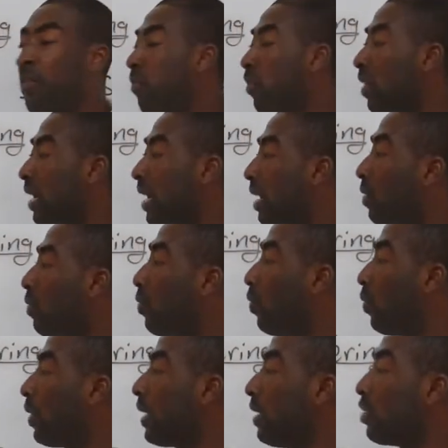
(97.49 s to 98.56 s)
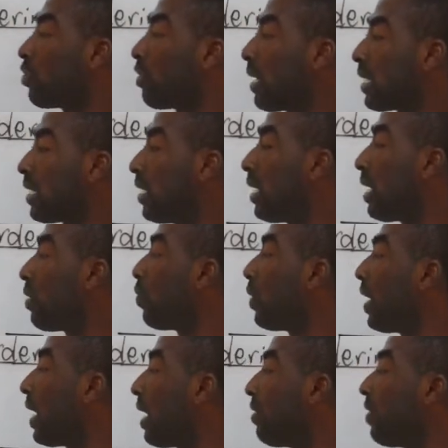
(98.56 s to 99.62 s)
For now, the instruction that
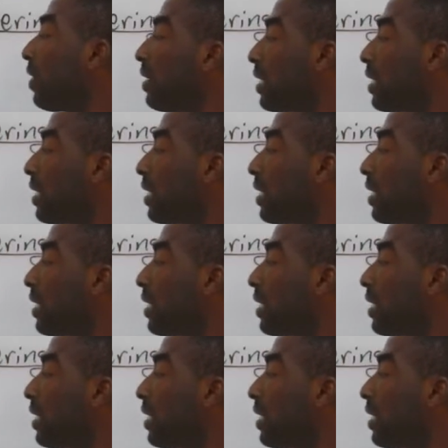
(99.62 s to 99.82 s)
we have